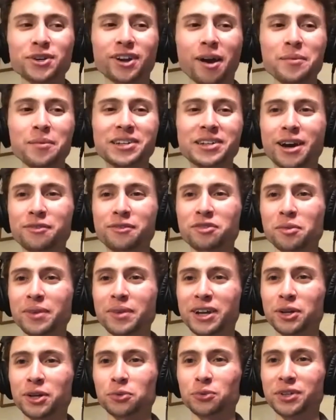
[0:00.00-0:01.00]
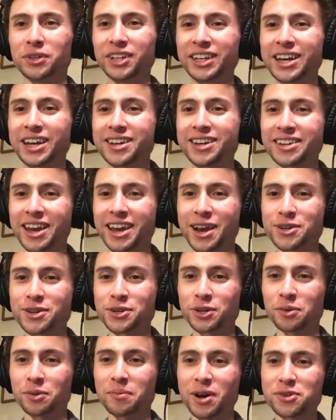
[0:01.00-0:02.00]
coming down from like a really
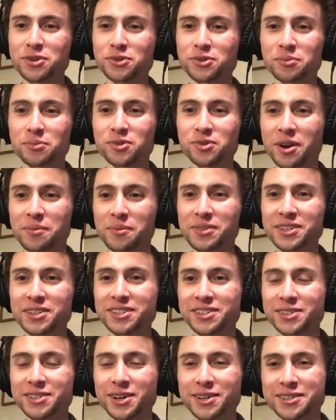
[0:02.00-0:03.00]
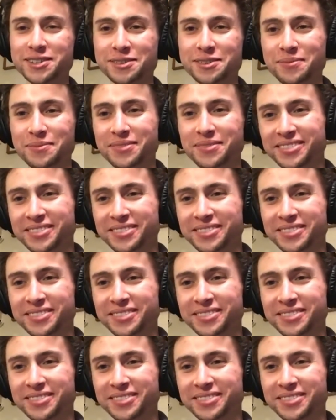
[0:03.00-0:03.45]
educational mushroom trip. This is awesome.